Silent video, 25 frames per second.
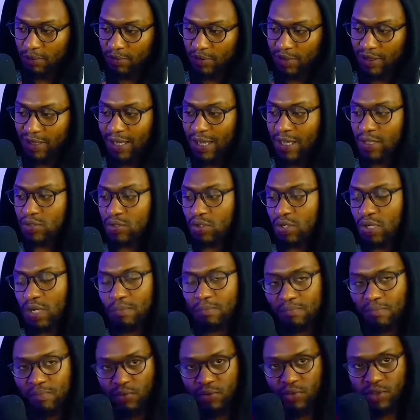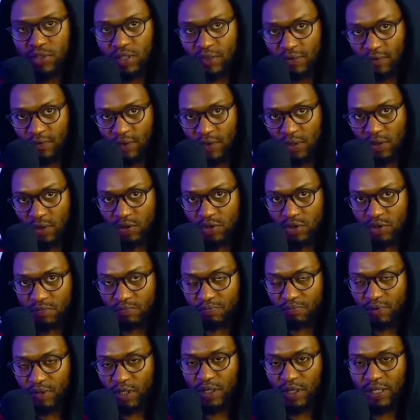Yes, you can boost the videos,
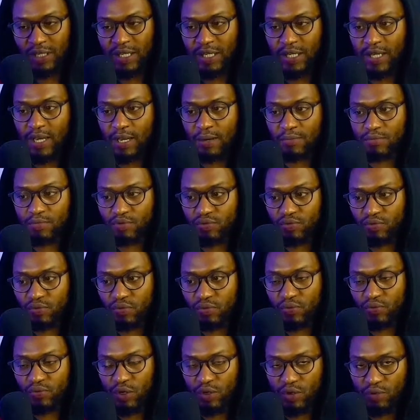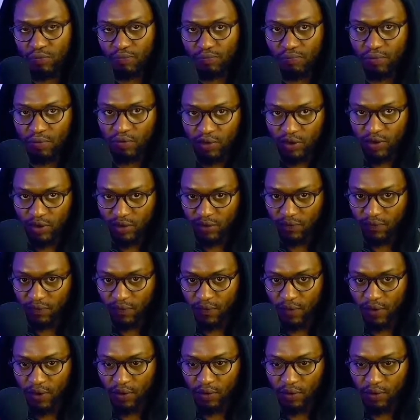but in Cameroon, when you boost
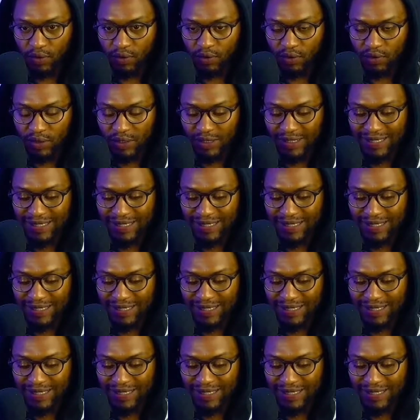videos,